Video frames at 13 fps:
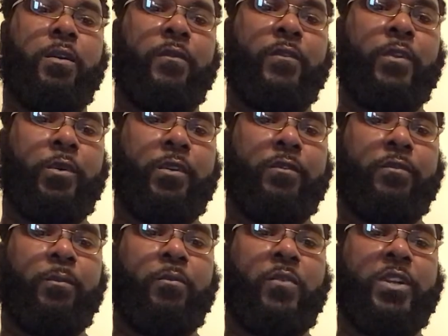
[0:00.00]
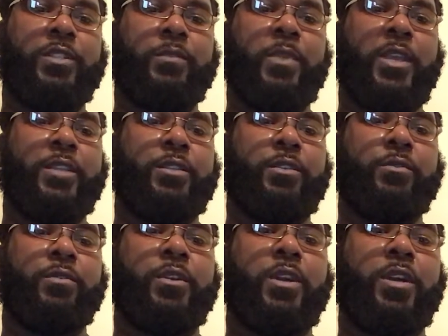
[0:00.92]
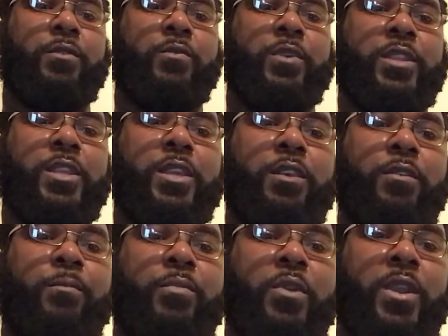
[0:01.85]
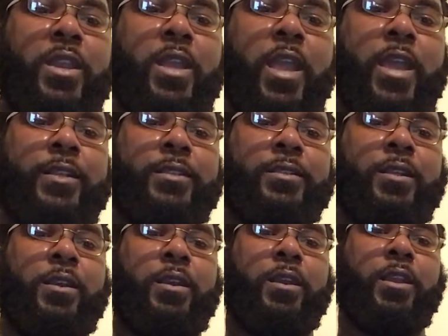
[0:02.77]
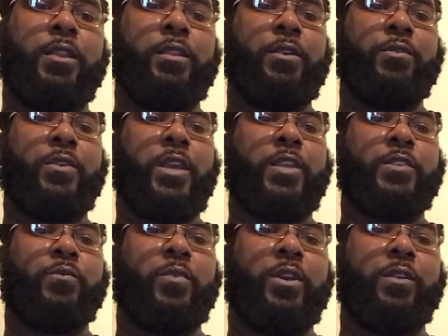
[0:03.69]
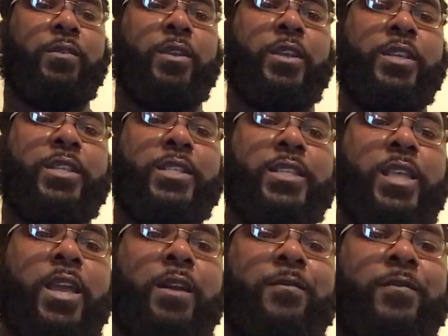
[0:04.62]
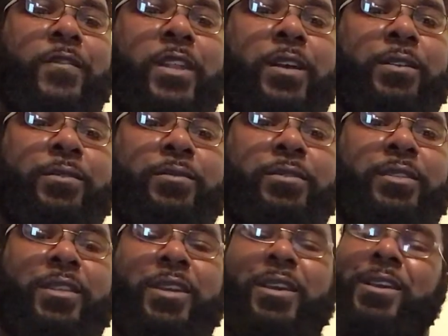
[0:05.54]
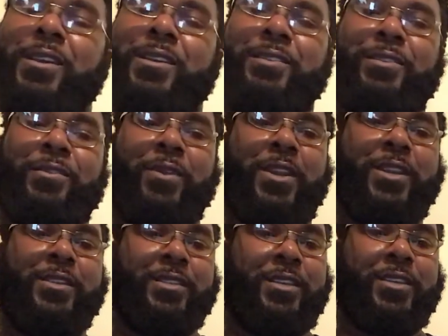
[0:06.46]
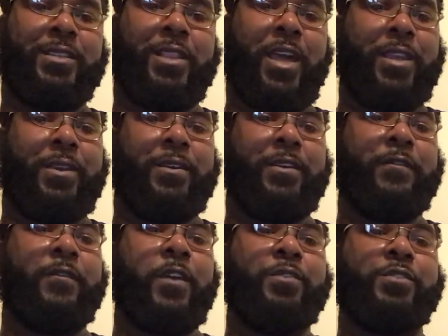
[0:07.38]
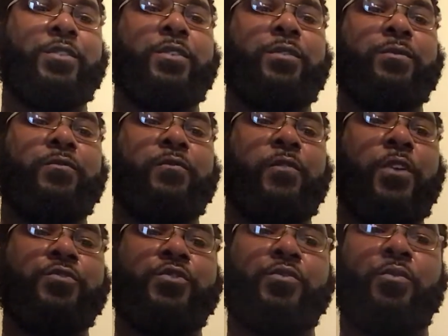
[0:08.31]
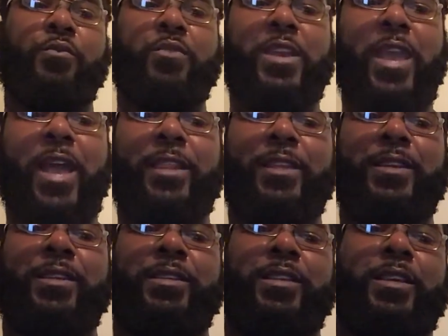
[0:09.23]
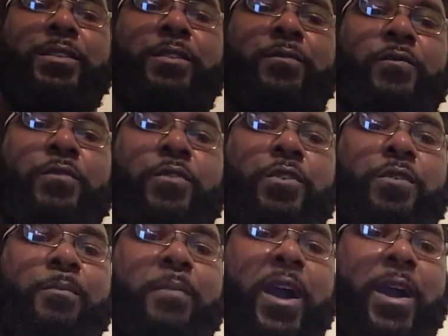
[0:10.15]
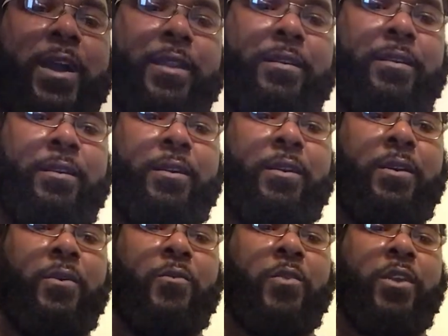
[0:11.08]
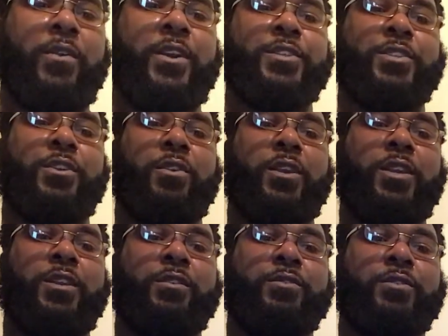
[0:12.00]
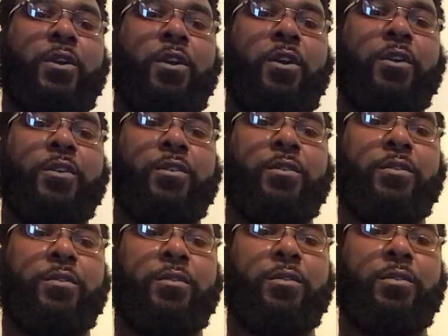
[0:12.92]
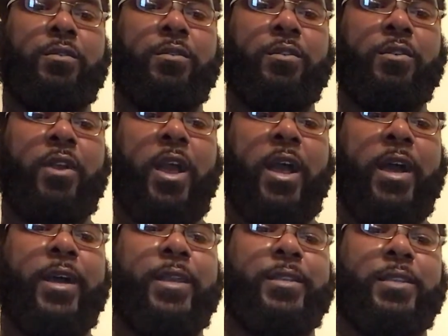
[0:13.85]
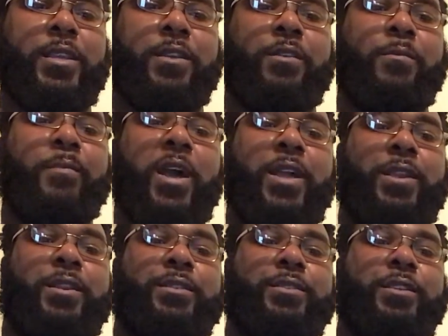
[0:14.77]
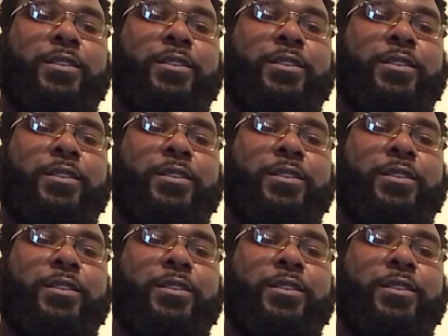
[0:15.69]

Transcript: flowing from one space to another within your brain as it locates where each sound flows. It's crazy. It's like a virtual reality system for your mind, whereas your ears are your eyes and your mind is the